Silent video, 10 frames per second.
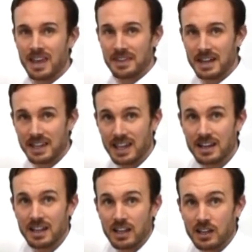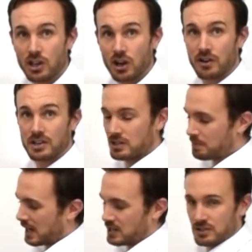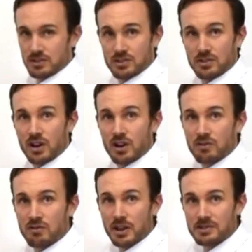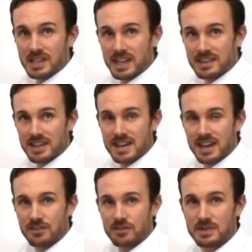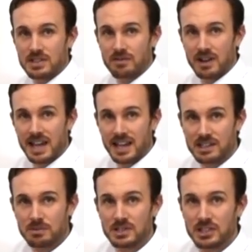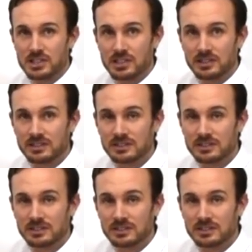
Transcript: Then again, encourage the patient to rotate their neck from this relaxed position